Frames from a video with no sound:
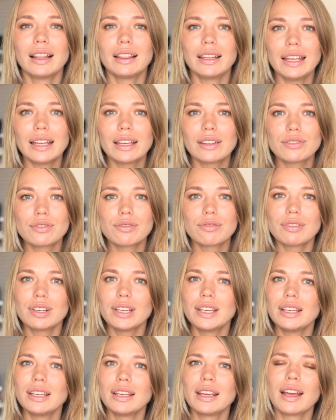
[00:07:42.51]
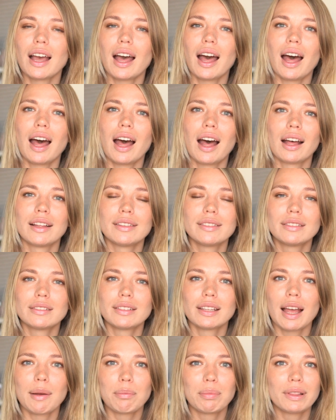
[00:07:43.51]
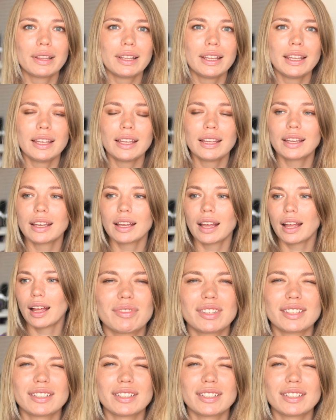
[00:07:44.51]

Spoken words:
Linktree, TapLink,